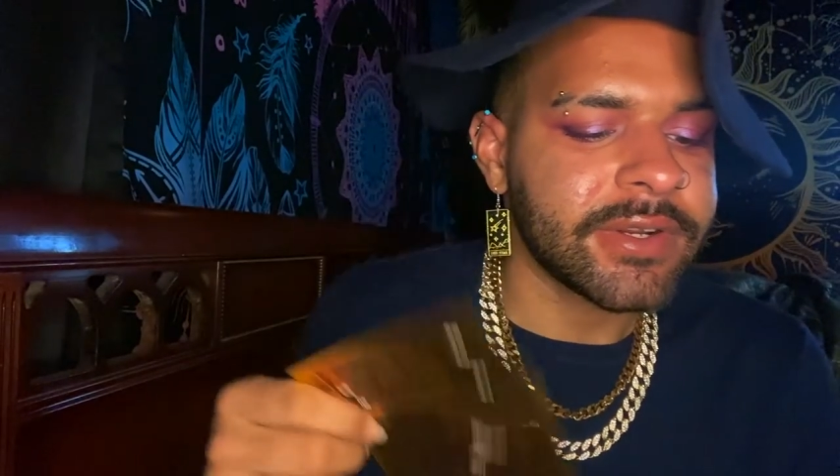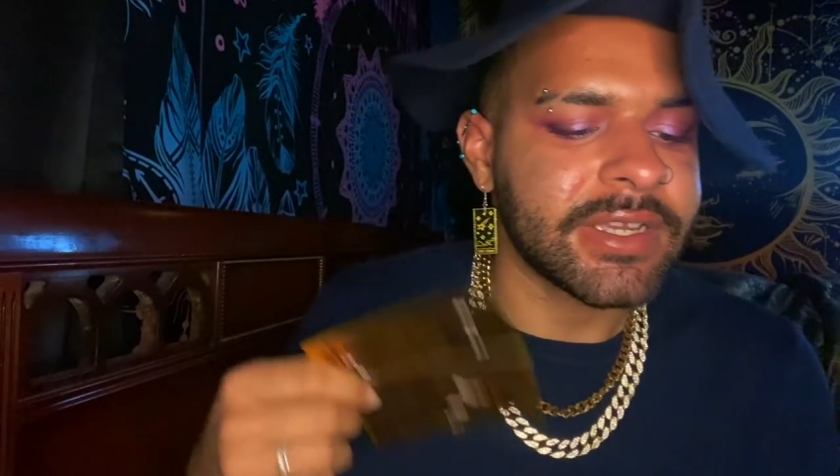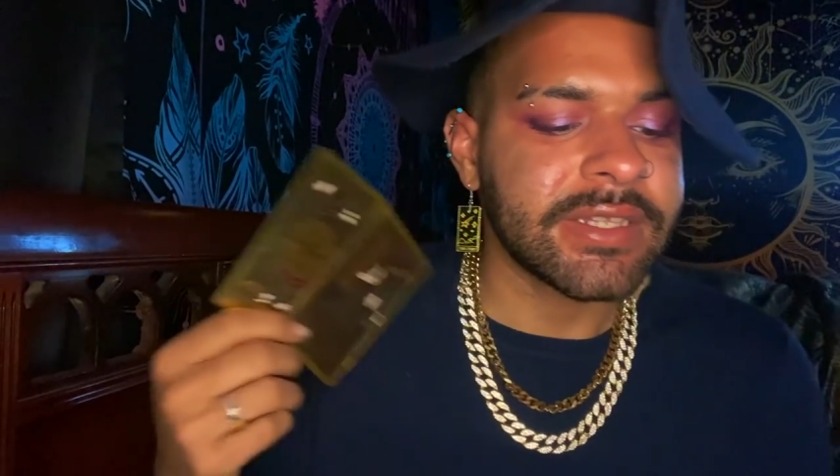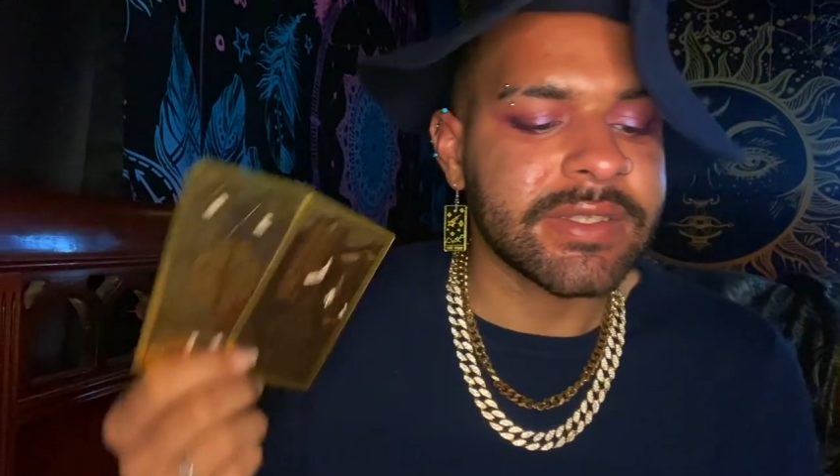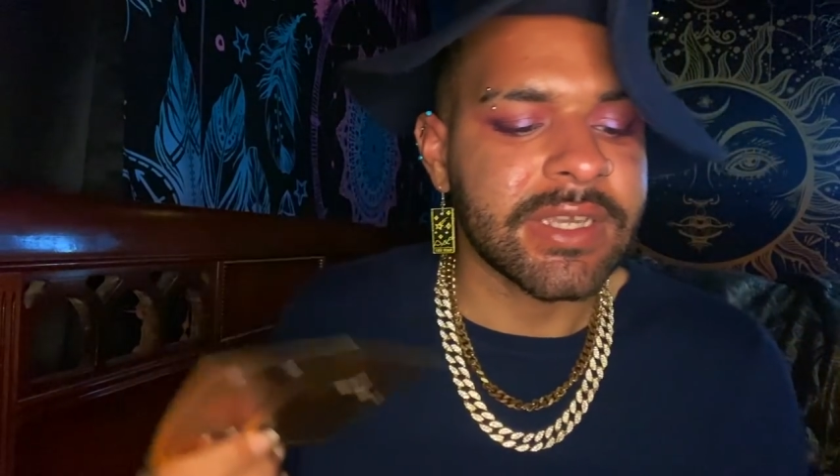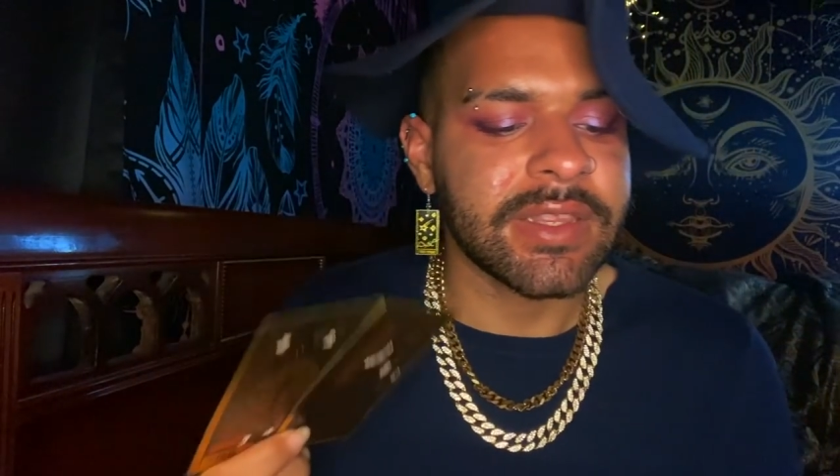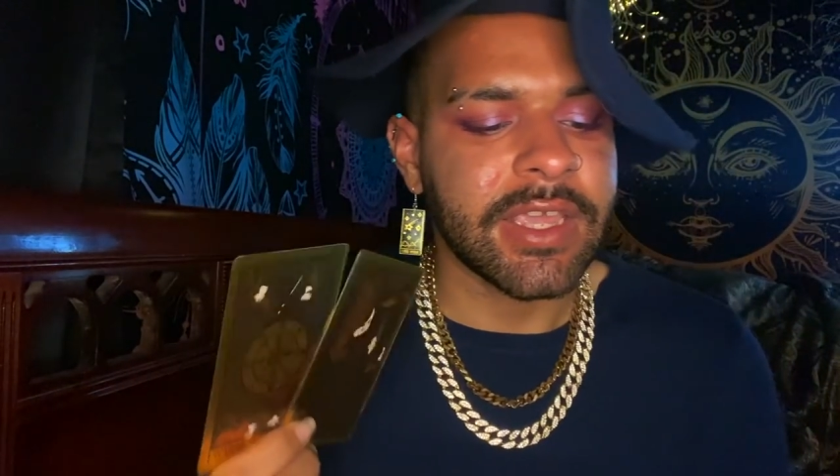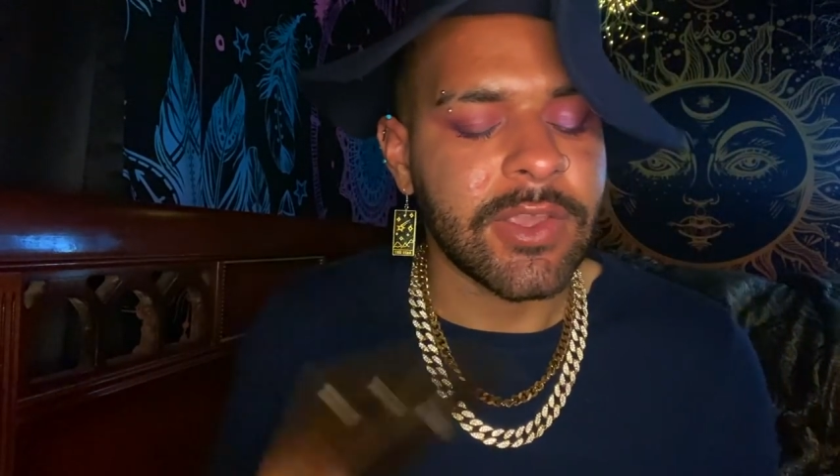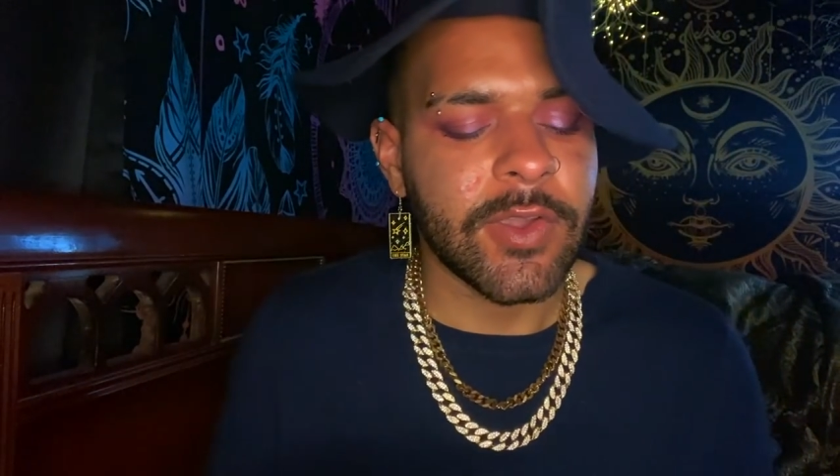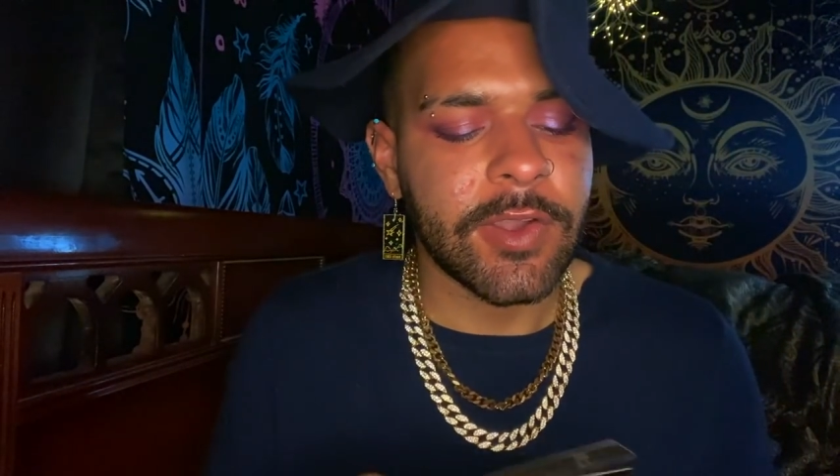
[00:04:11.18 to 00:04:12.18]
insight
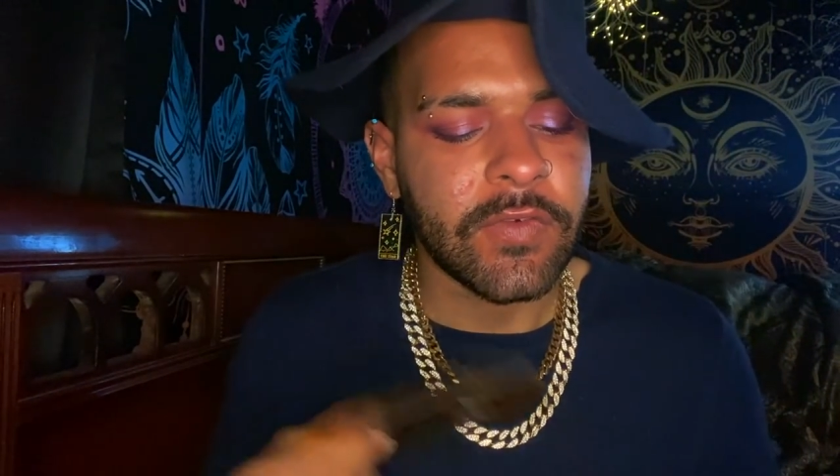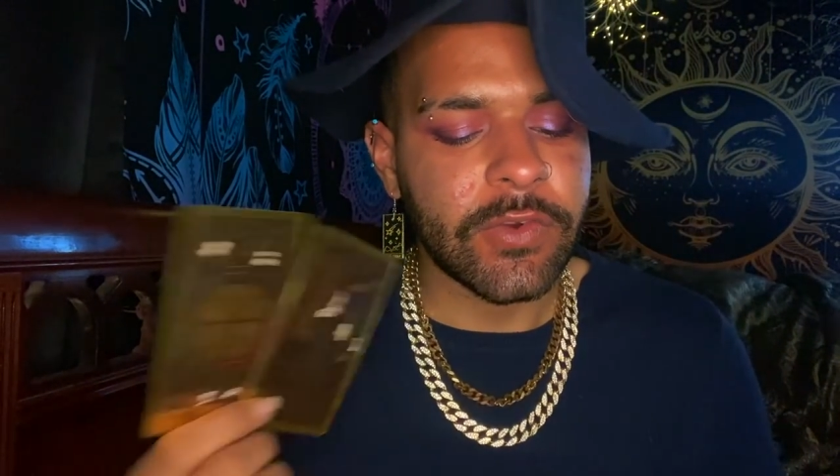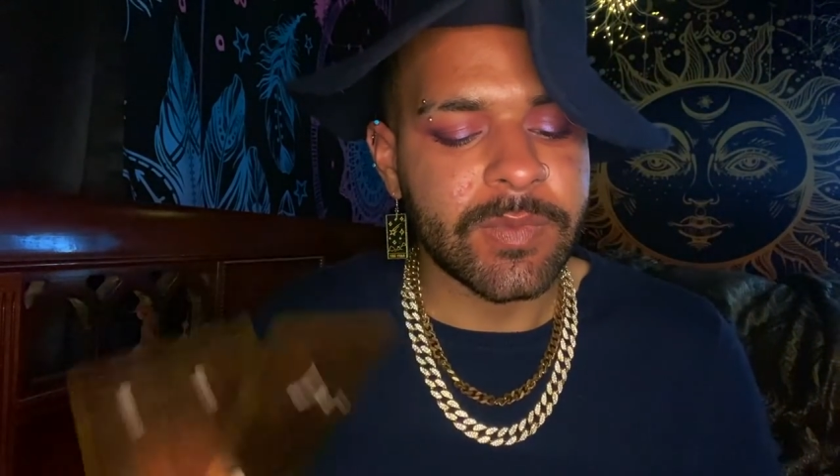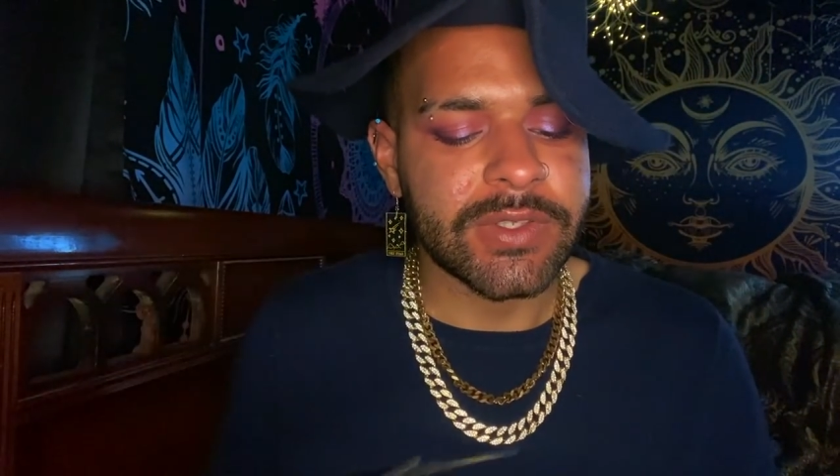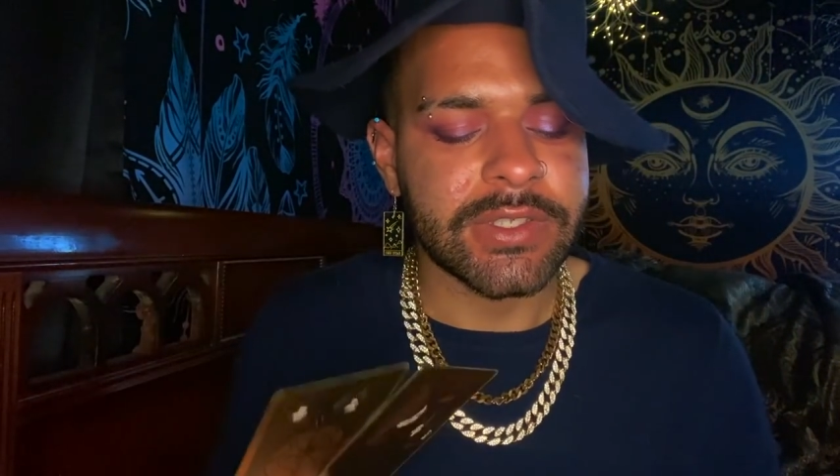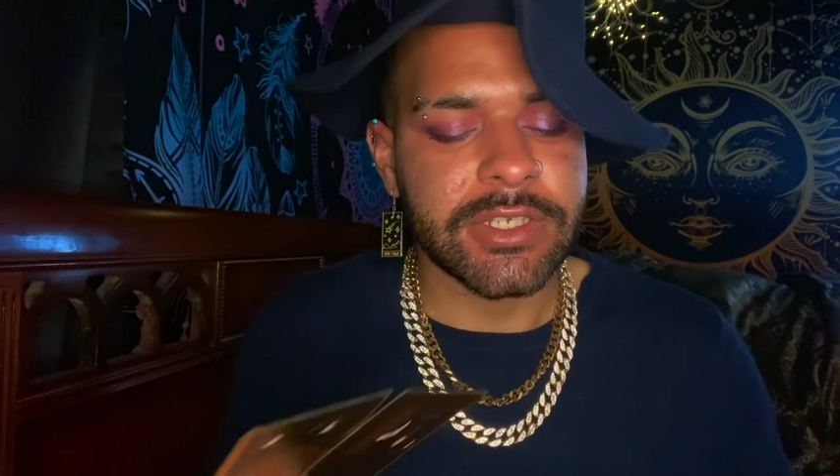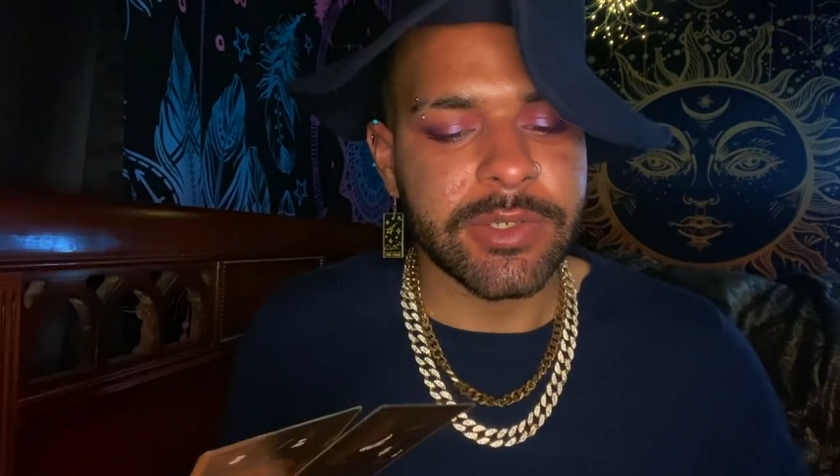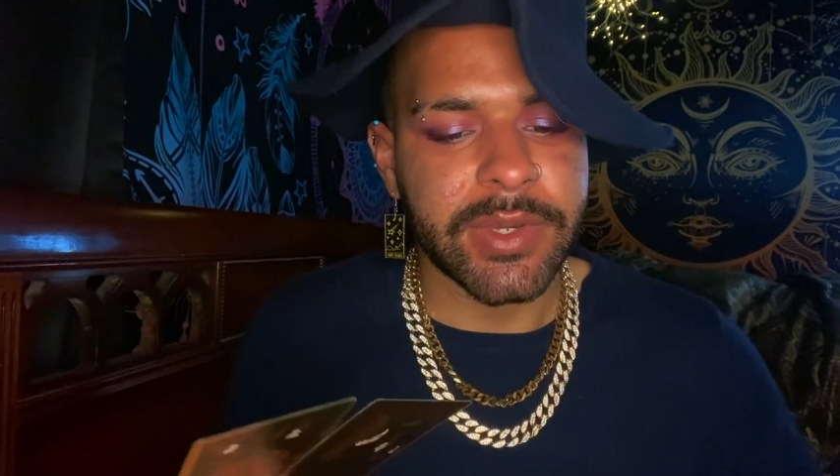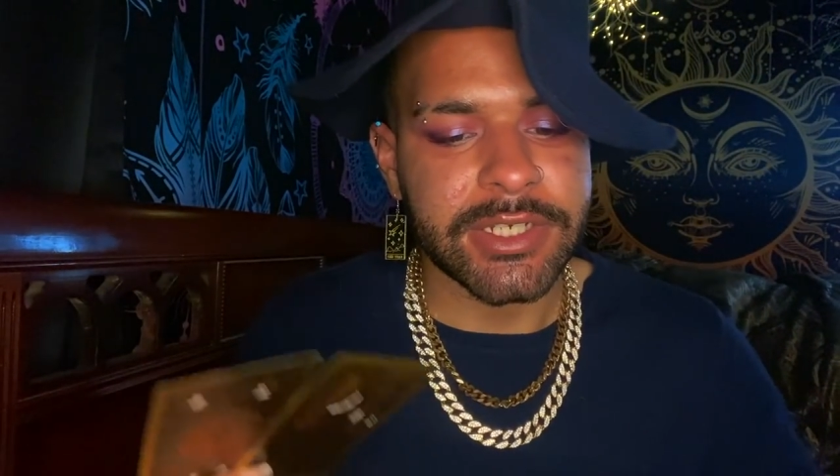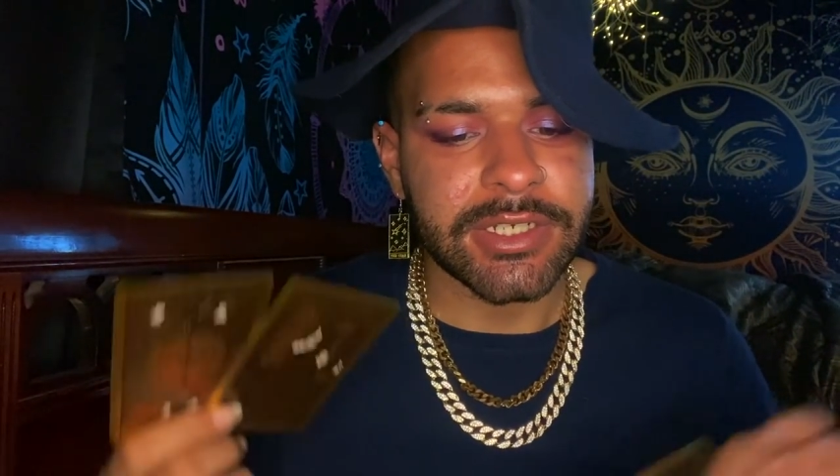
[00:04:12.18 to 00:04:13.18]
that you hear from this
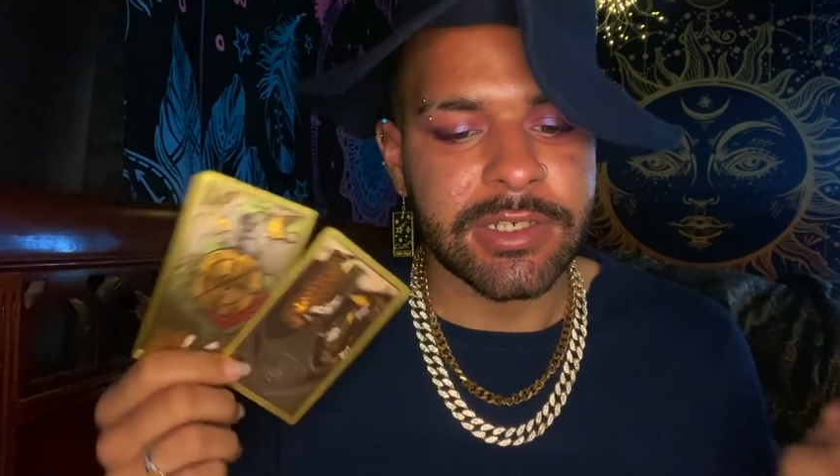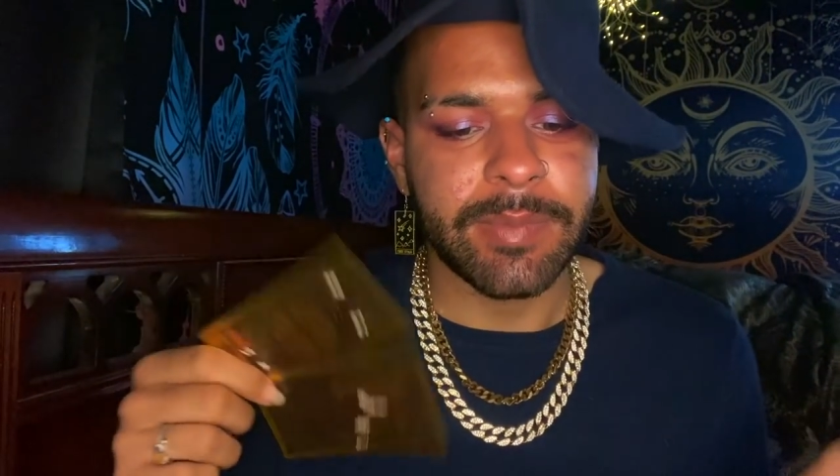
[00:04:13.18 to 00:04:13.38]
situation,